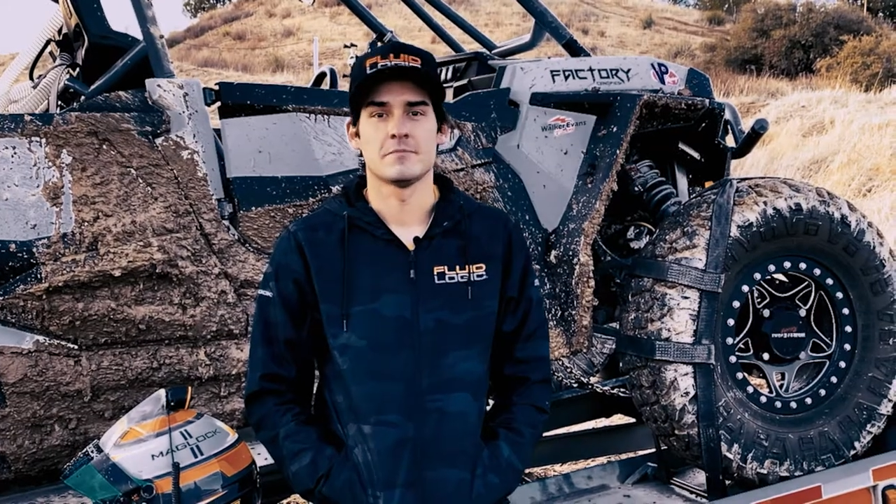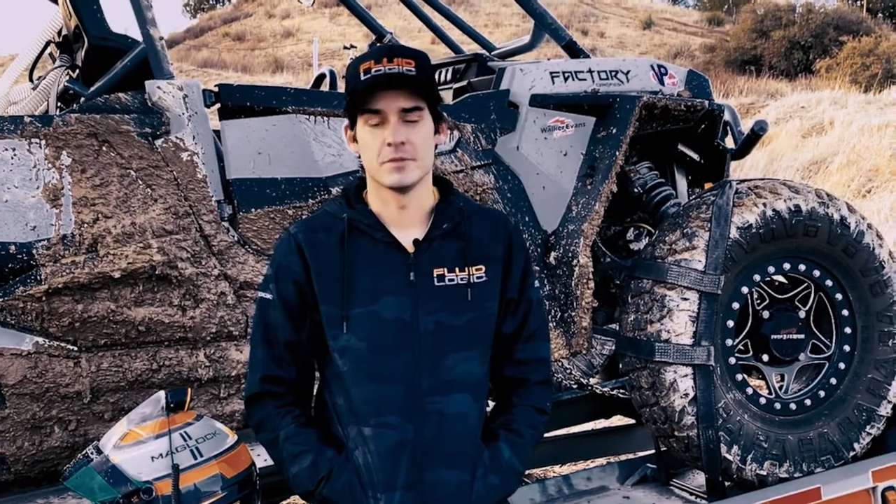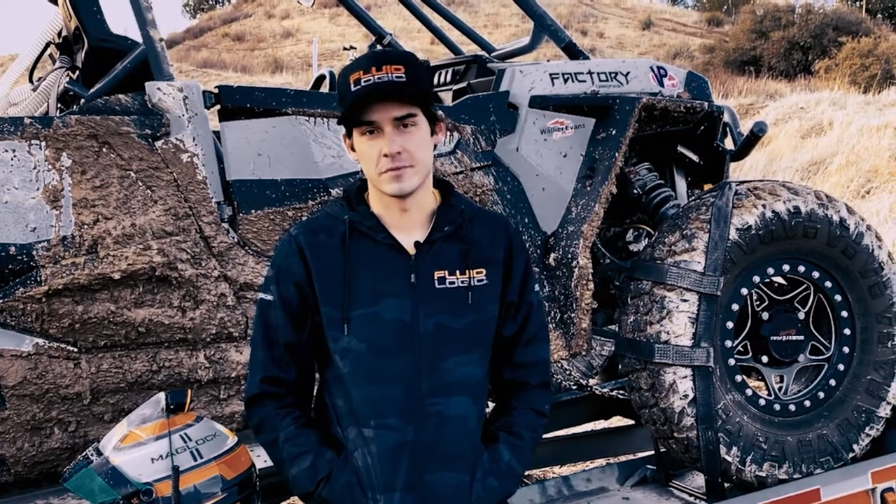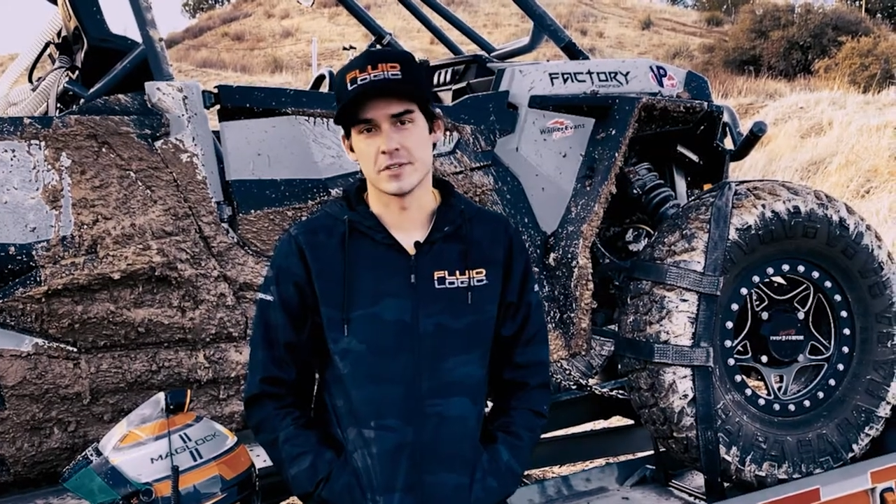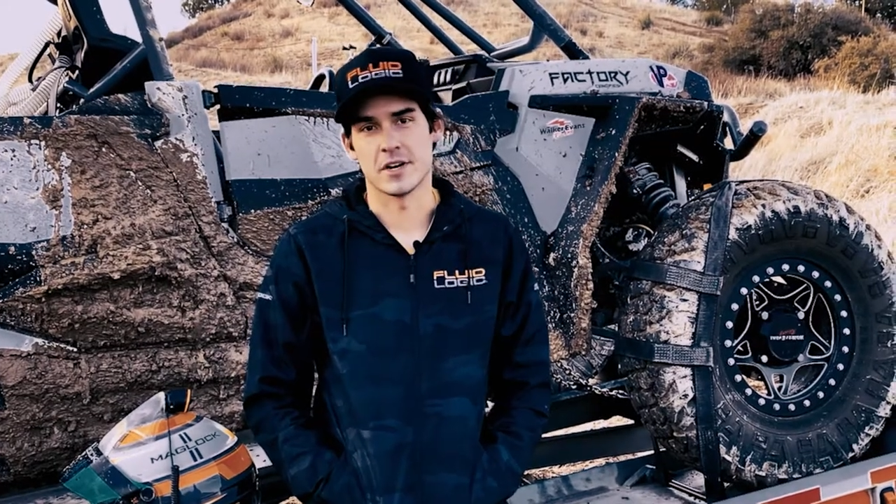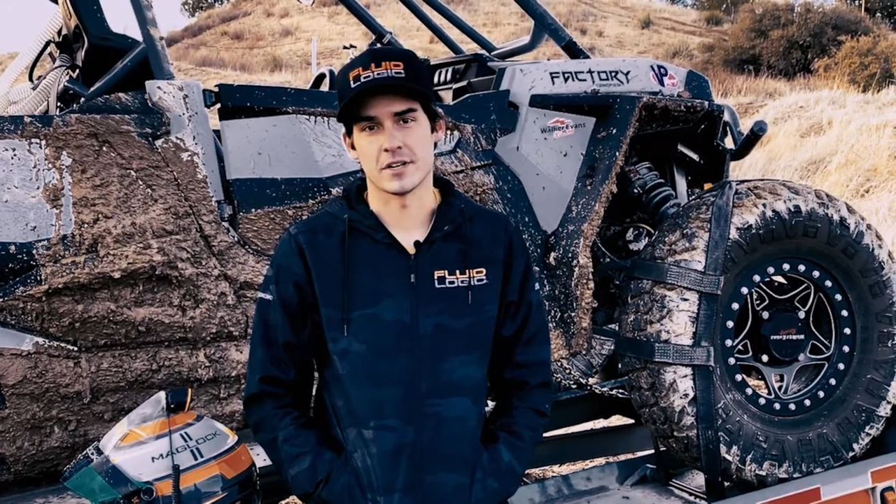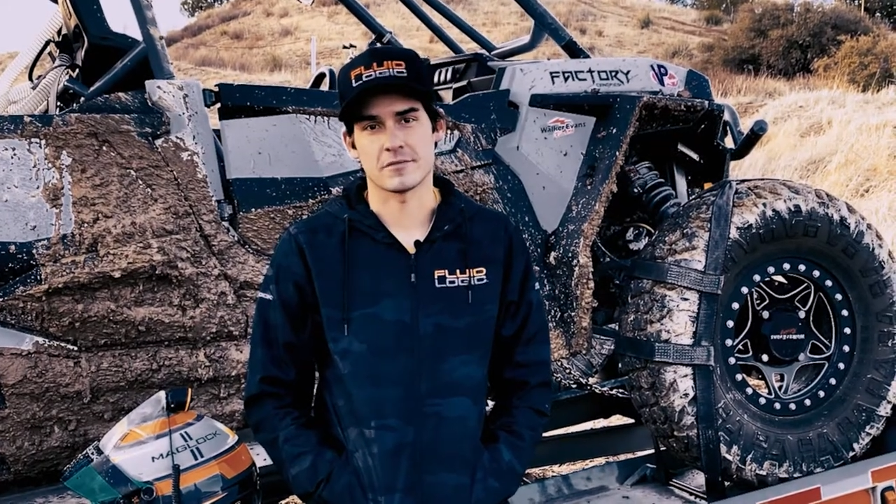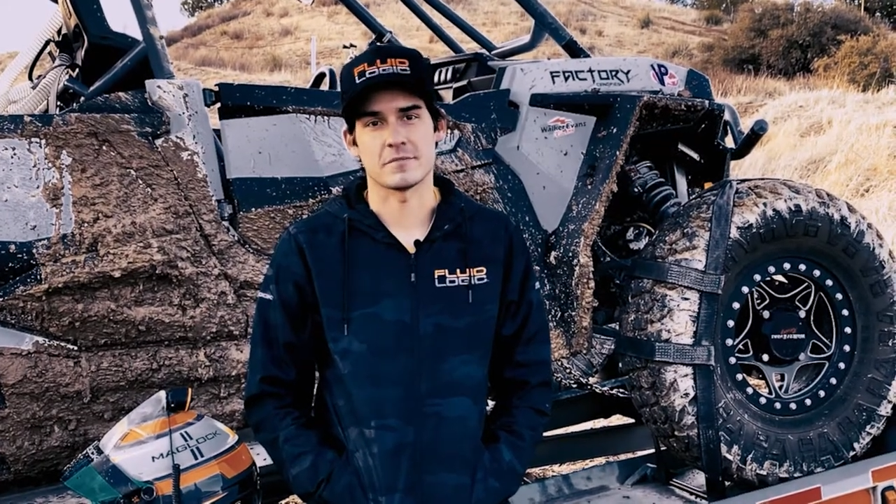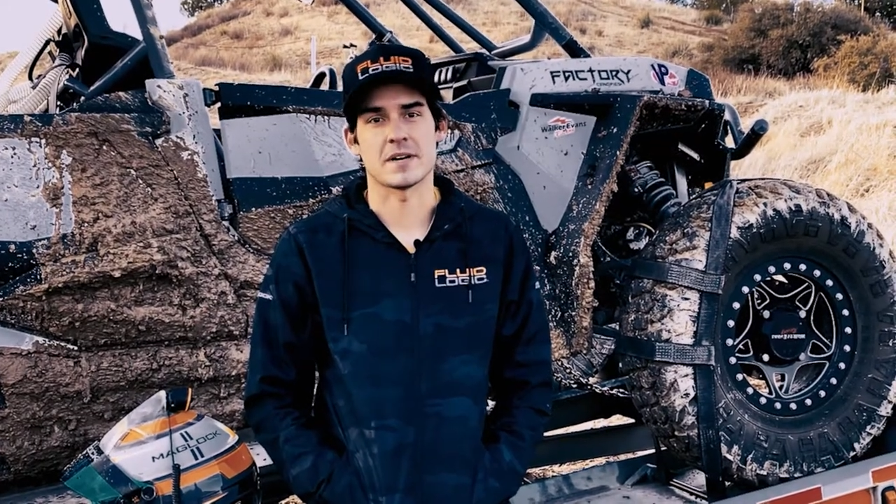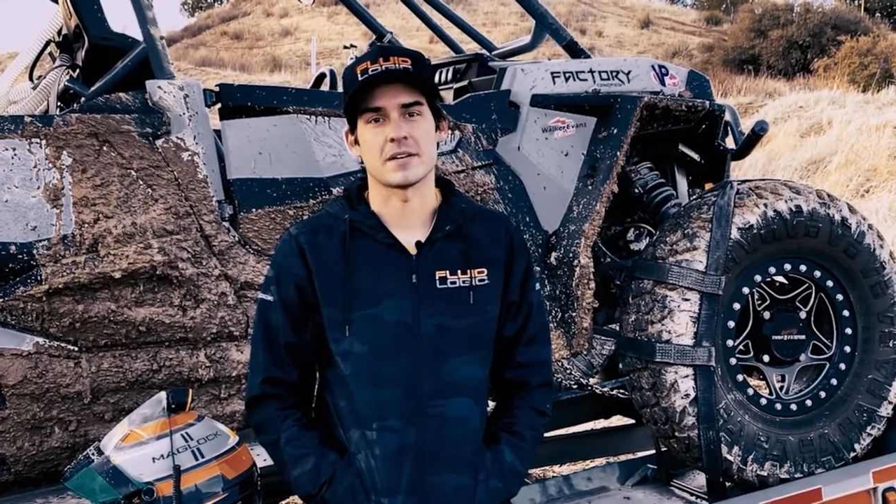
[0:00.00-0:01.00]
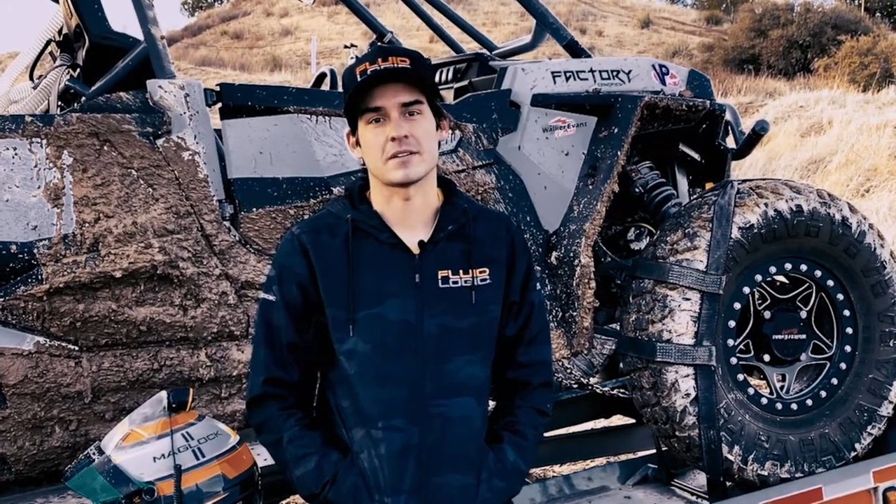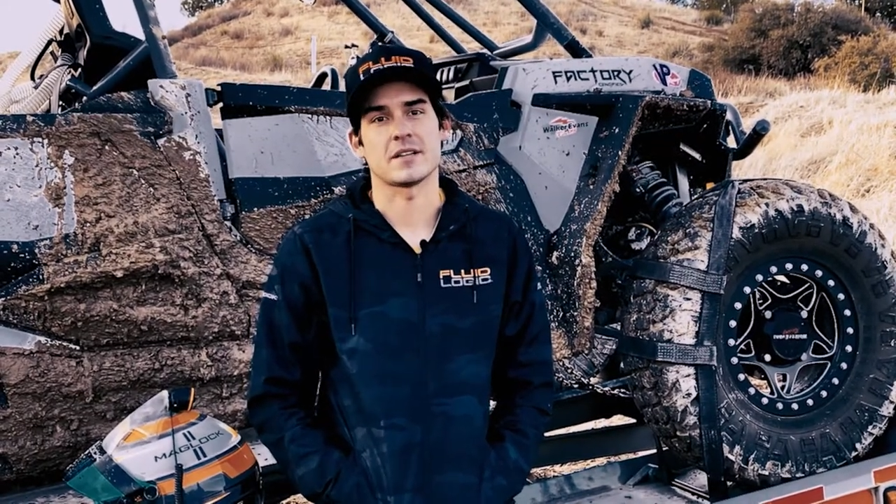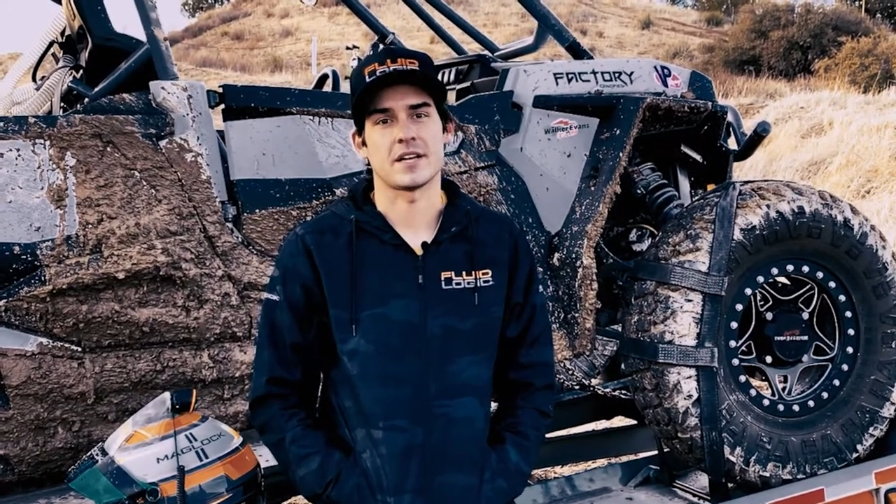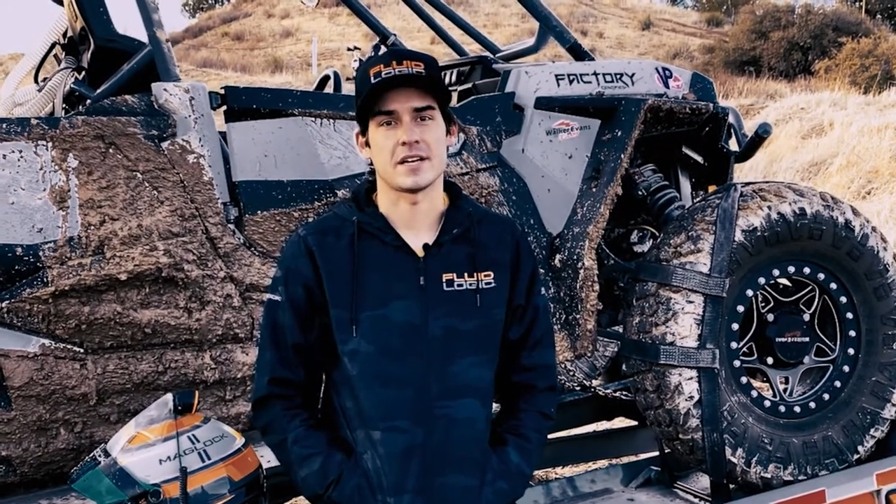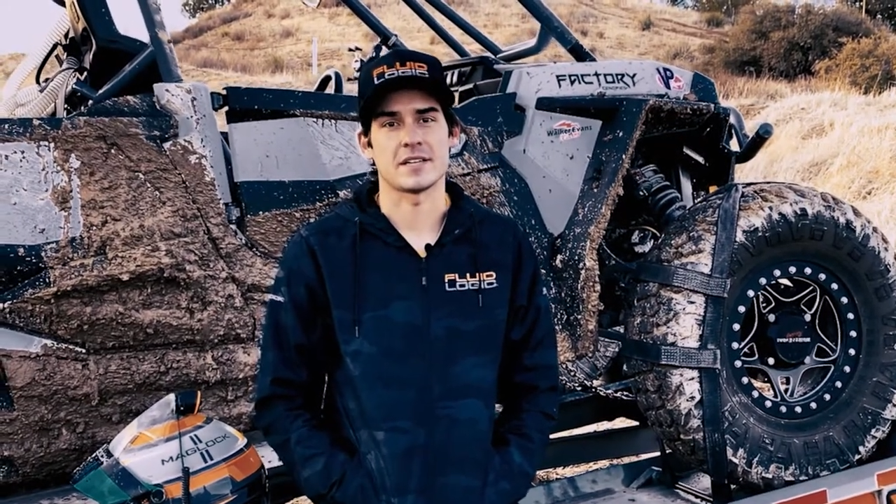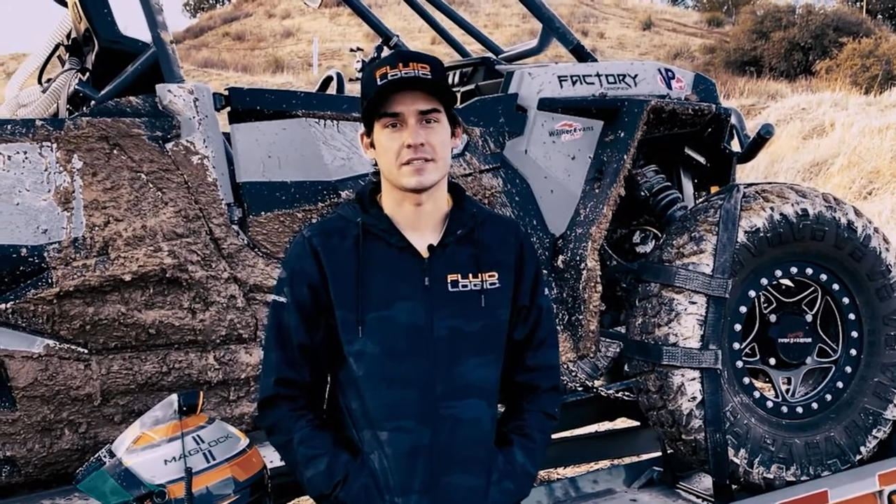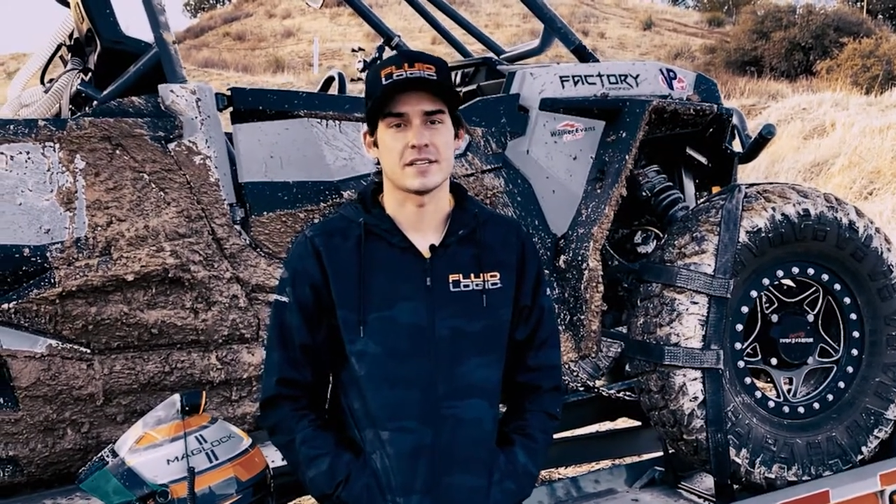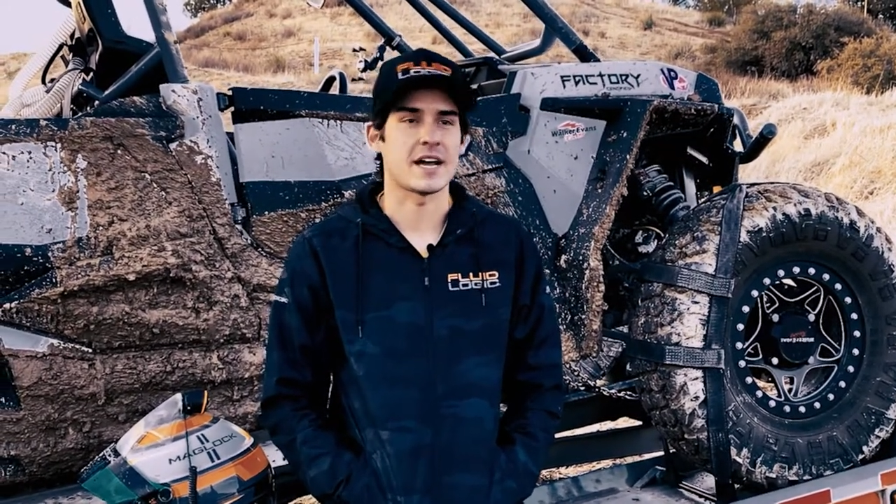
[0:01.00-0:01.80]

moved on from Ironclad,